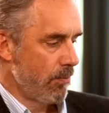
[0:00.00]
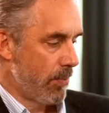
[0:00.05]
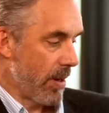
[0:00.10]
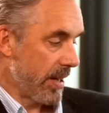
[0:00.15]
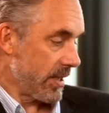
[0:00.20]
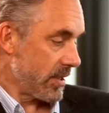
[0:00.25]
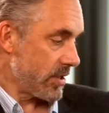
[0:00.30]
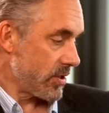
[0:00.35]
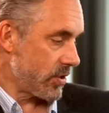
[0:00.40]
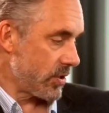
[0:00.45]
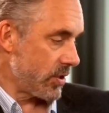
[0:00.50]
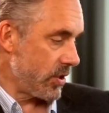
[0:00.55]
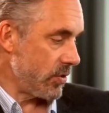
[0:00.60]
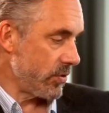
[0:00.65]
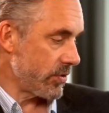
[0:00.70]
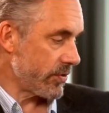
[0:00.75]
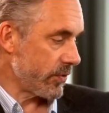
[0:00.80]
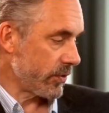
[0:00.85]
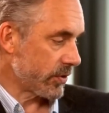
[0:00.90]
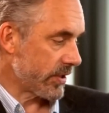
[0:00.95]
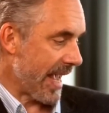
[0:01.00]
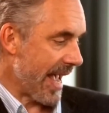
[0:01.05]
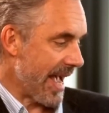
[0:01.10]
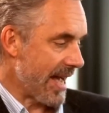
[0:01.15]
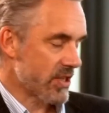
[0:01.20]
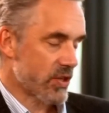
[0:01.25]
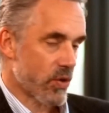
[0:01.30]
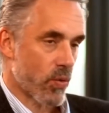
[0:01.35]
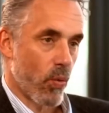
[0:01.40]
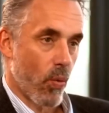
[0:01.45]
But it's useful to
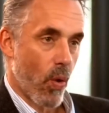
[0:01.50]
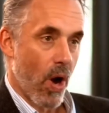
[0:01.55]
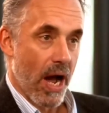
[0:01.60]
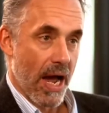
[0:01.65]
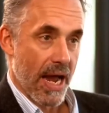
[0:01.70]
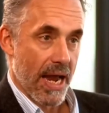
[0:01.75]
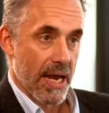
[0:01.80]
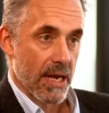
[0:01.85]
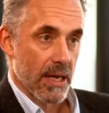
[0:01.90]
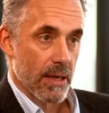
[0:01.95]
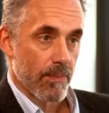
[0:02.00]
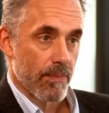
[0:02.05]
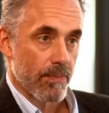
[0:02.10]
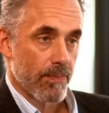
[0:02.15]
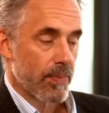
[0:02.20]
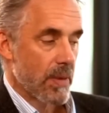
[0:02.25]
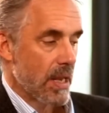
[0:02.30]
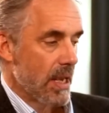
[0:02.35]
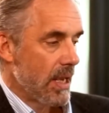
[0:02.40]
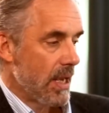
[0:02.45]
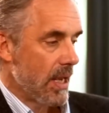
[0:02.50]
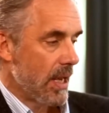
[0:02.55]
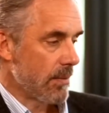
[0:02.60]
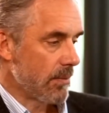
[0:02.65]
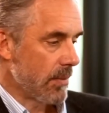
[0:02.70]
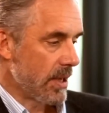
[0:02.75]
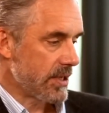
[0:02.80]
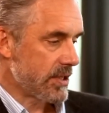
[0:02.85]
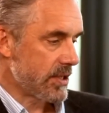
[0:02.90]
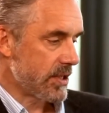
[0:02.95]
ask why.
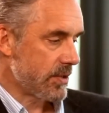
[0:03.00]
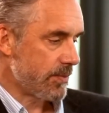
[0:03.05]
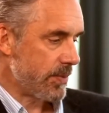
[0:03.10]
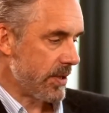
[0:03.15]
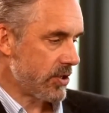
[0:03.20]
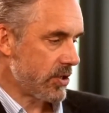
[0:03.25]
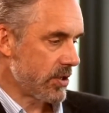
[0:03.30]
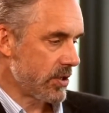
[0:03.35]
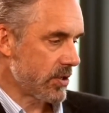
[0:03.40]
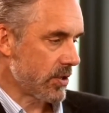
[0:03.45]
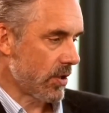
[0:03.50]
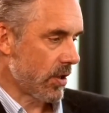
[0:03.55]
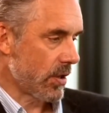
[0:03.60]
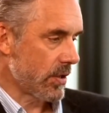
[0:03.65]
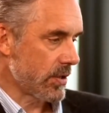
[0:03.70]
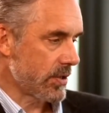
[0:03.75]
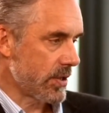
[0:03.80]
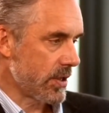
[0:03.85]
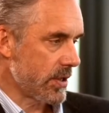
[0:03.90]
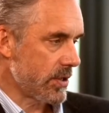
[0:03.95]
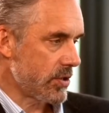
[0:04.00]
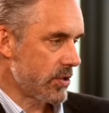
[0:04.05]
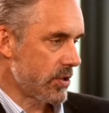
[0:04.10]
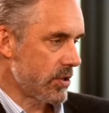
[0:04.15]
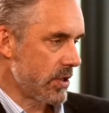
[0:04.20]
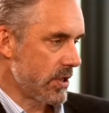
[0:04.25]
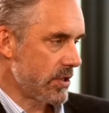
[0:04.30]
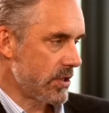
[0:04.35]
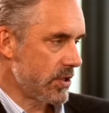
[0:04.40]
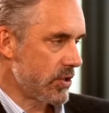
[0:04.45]
And my suspicions are is that
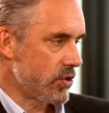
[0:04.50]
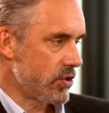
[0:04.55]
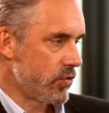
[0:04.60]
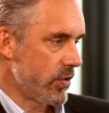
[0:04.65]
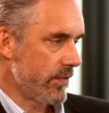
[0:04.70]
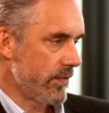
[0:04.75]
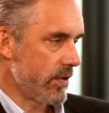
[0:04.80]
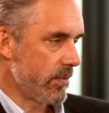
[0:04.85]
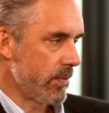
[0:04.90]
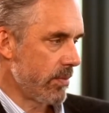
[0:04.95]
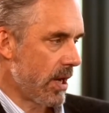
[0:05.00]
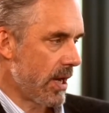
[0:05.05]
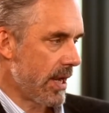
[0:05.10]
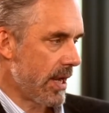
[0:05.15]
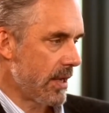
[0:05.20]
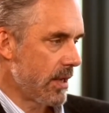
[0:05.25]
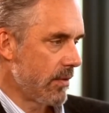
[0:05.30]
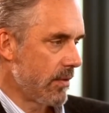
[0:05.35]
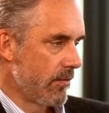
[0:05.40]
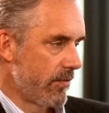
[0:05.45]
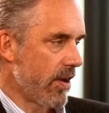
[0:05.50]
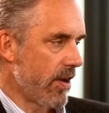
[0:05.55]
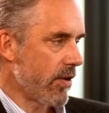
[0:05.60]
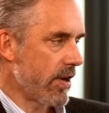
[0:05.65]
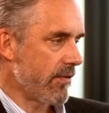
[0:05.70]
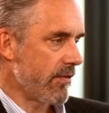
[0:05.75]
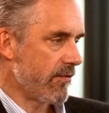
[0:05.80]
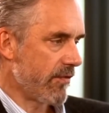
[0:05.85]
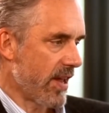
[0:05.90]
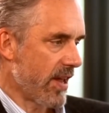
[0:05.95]
this is driven by
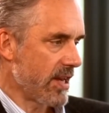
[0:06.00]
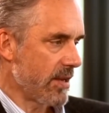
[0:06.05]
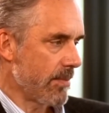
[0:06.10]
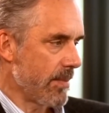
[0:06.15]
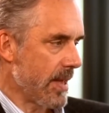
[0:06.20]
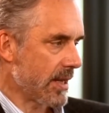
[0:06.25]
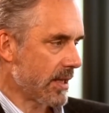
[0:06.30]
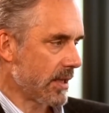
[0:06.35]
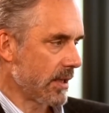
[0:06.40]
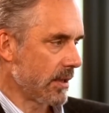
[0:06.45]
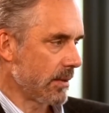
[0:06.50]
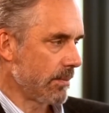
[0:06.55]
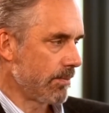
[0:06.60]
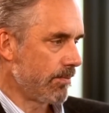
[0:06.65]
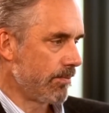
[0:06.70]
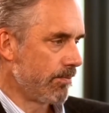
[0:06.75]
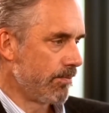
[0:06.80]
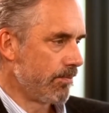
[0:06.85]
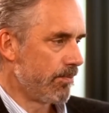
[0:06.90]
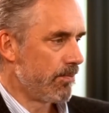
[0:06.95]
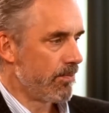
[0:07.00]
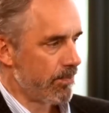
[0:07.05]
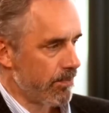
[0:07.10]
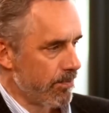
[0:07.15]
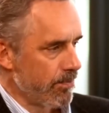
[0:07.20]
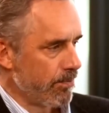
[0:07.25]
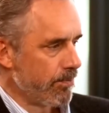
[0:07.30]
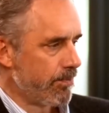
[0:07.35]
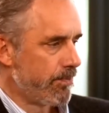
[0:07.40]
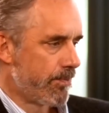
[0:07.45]
very fundamental
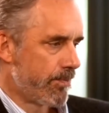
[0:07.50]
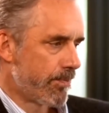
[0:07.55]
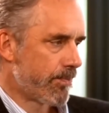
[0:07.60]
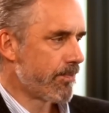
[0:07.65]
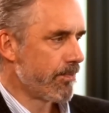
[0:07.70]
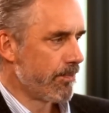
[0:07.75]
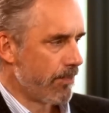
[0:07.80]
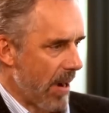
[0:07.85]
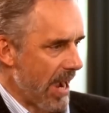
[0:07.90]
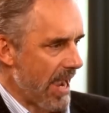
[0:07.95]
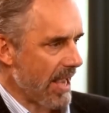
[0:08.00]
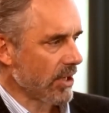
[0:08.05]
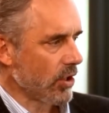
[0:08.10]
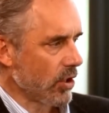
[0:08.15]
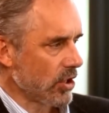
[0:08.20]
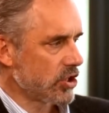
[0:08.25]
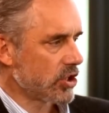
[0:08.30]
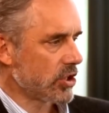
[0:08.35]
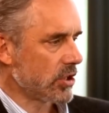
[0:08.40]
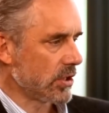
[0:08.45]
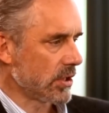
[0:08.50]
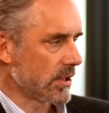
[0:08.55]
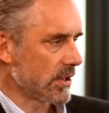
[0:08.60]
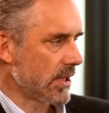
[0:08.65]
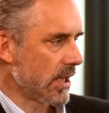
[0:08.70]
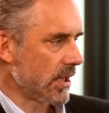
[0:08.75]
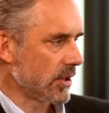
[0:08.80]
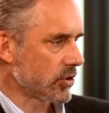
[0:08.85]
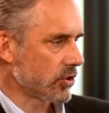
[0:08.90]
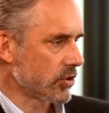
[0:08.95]
biological and
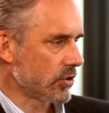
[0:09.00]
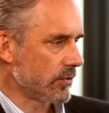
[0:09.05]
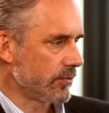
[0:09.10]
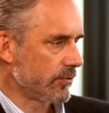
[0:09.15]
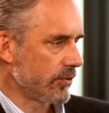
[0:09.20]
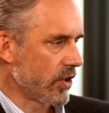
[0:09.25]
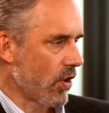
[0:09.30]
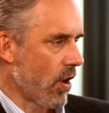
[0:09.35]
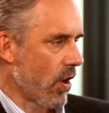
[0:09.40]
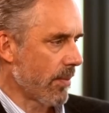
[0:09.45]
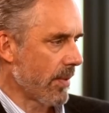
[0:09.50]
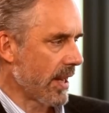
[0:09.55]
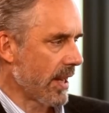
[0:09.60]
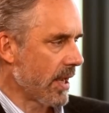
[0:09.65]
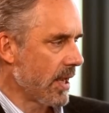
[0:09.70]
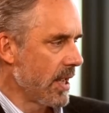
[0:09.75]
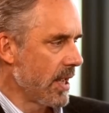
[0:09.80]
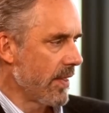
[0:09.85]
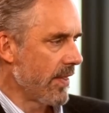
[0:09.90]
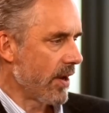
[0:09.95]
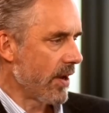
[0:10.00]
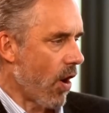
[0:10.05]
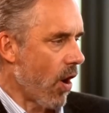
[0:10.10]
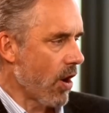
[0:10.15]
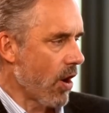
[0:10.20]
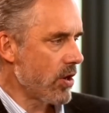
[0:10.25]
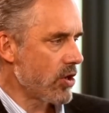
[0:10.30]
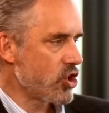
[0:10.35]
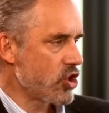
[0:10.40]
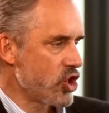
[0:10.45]
cultural phenomena that
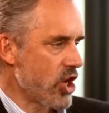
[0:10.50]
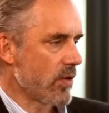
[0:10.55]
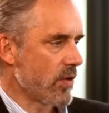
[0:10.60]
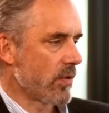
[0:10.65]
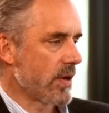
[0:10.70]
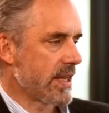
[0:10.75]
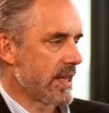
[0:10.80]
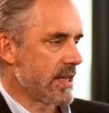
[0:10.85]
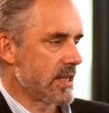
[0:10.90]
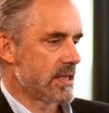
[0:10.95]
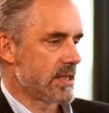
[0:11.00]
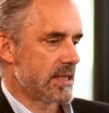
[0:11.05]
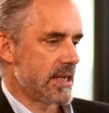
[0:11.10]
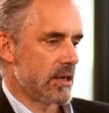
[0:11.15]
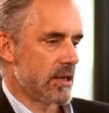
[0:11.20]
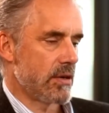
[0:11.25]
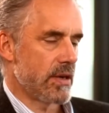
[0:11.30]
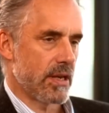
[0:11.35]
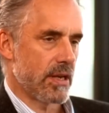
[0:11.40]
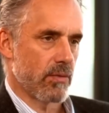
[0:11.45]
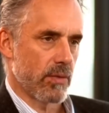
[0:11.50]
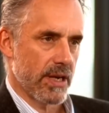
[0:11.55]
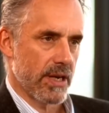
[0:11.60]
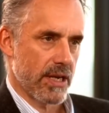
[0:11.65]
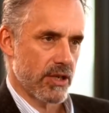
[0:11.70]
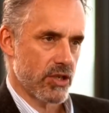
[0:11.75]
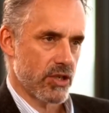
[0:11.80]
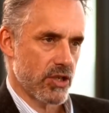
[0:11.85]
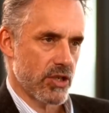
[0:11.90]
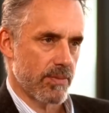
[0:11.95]
aren't generally considered in
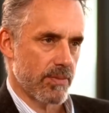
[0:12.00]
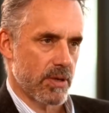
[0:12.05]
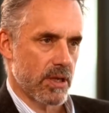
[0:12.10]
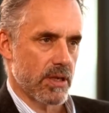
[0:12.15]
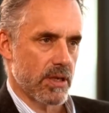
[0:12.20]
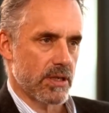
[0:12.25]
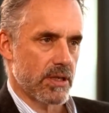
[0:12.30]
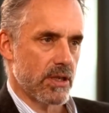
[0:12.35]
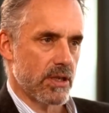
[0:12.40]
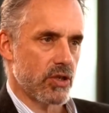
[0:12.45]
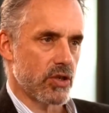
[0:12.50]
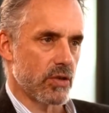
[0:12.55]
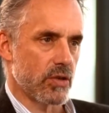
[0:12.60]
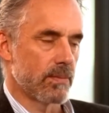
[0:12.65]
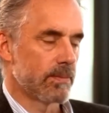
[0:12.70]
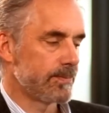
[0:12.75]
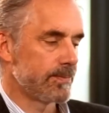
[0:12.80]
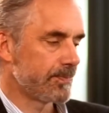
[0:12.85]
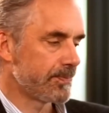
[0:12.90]
relationship to this issue.